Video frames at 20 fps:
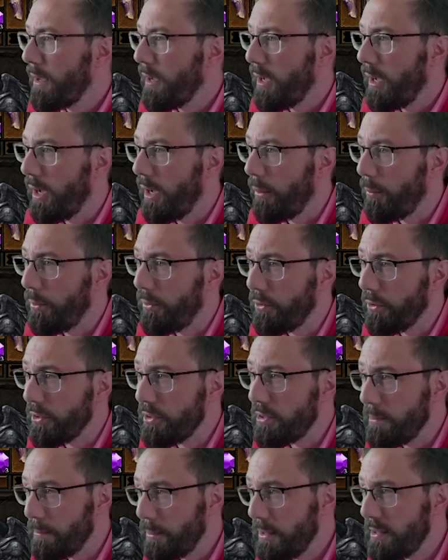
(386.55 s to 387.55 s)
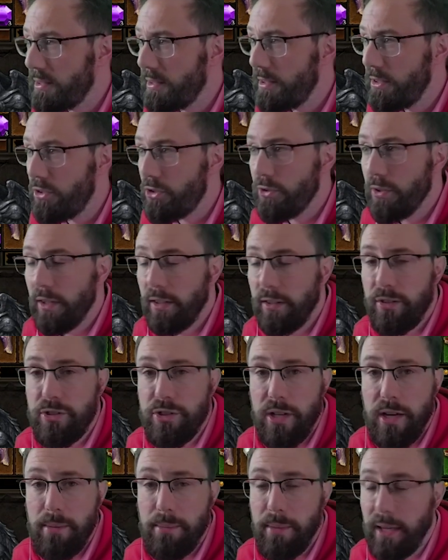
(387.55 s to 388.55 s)
We've got Simplicity Strength
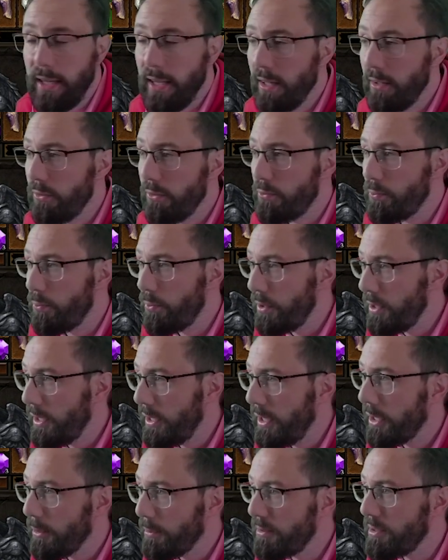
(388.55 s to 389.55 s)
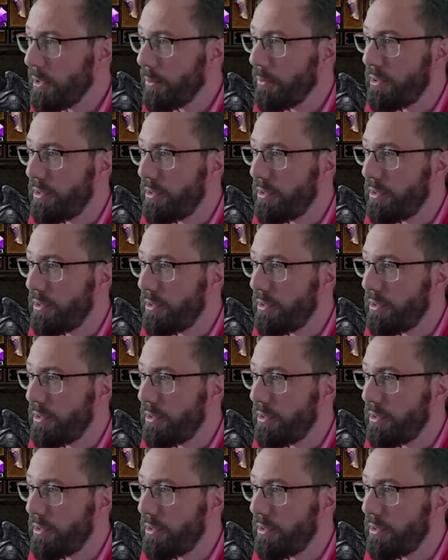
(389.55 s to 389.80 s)
Gem. Again, this really helps out with